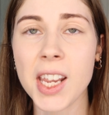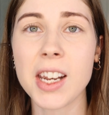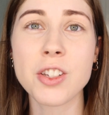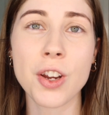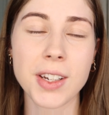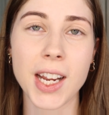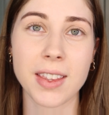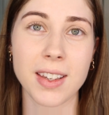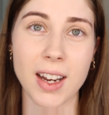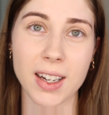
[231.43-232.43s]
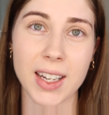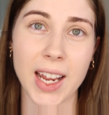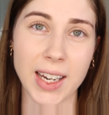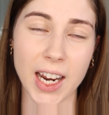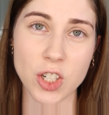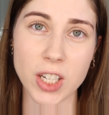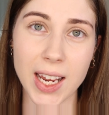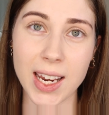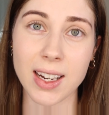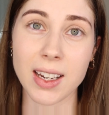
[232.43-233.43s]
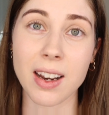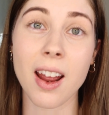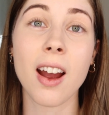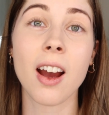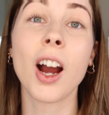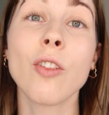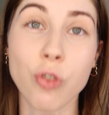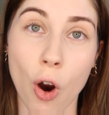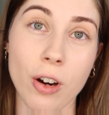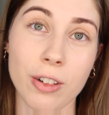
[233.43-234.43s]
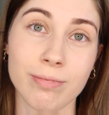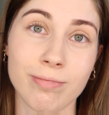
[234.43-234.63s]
It had turned out that Nugget had actually eaten a rock.